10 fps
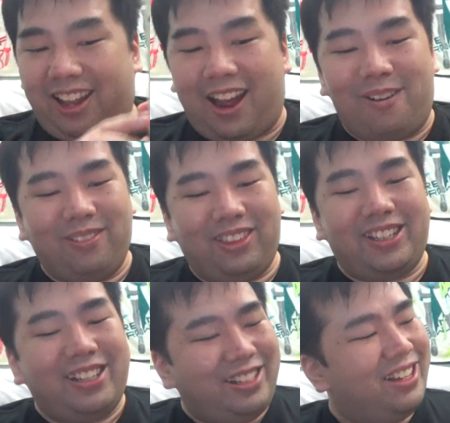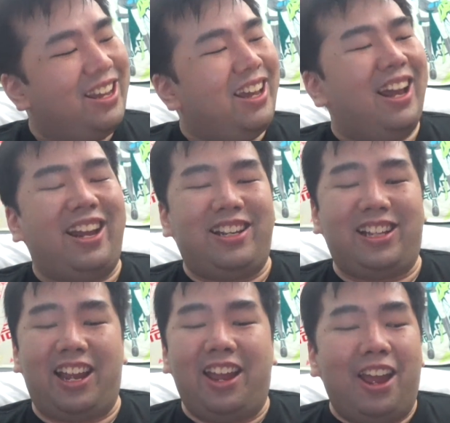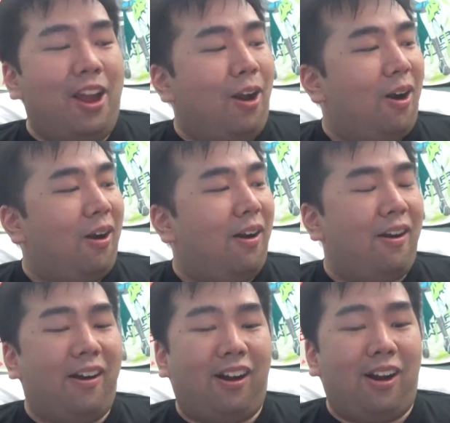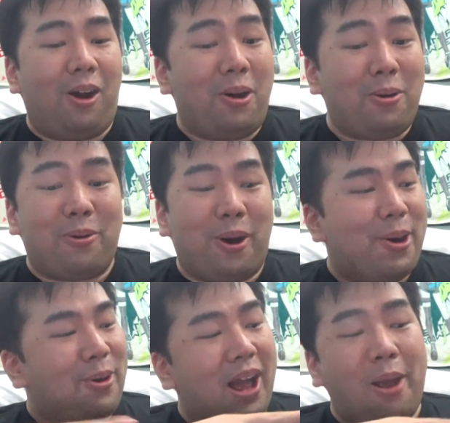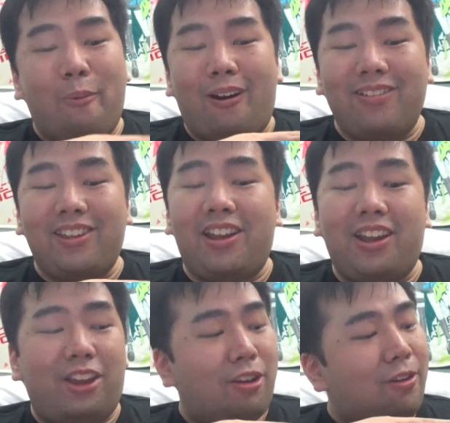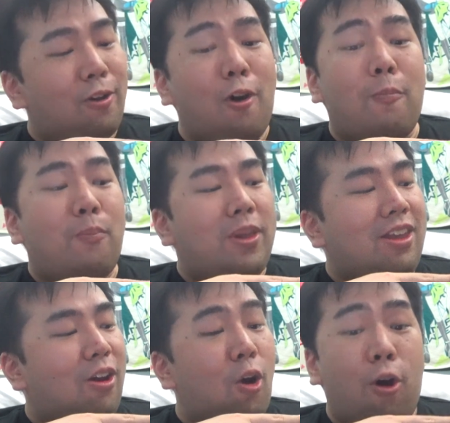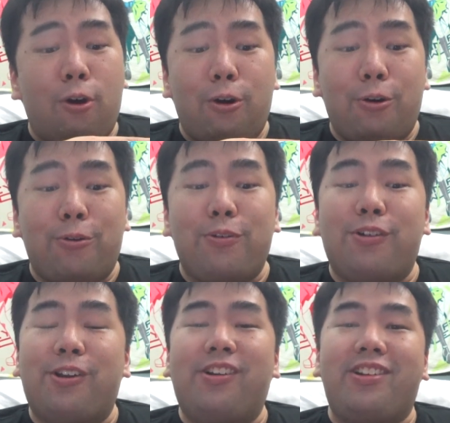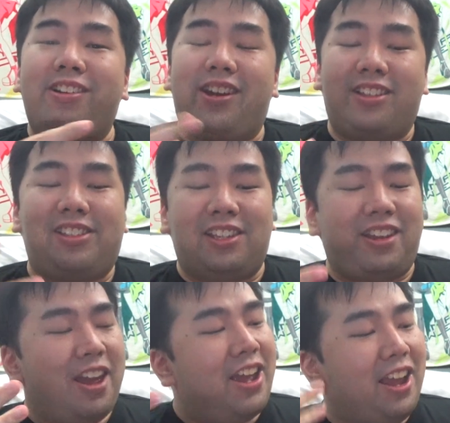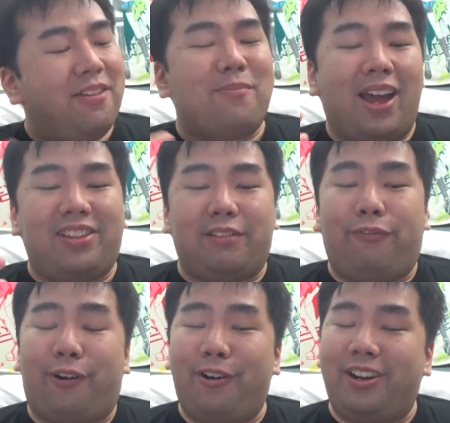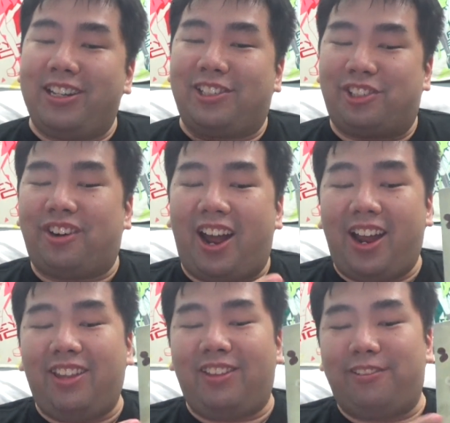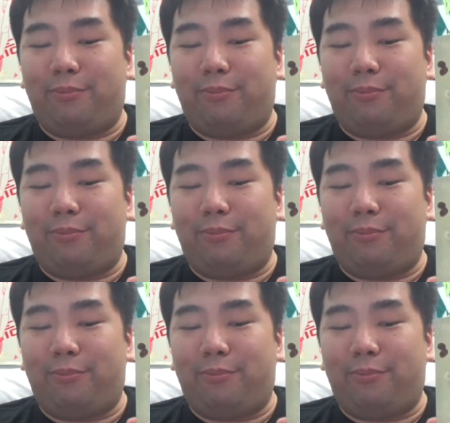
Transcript: counter and it's like, oh, oh, I want a kopi o. You know, it can, can you imagine foreigners trying to